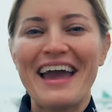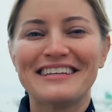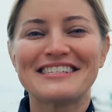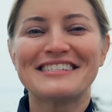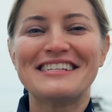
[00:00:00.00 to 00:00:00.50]
Hey,
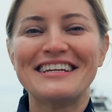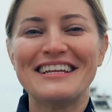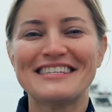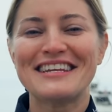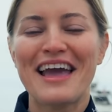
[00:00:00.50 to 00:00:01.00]
it's Justine,
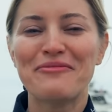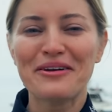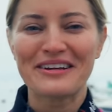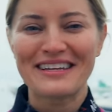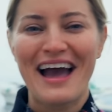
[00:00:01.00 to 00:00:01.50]
and today we
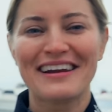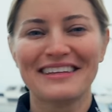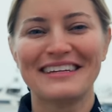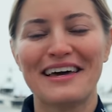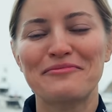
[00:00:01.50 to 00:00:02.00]
are in
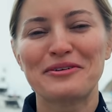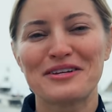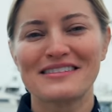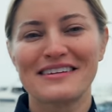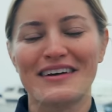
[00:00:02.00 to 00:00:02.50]
Catalina and we are
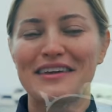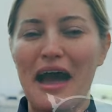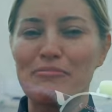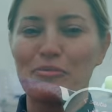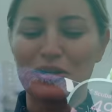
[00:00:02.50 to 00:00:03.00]
testing out the
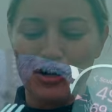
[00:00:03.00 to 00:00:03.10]
Apple Watch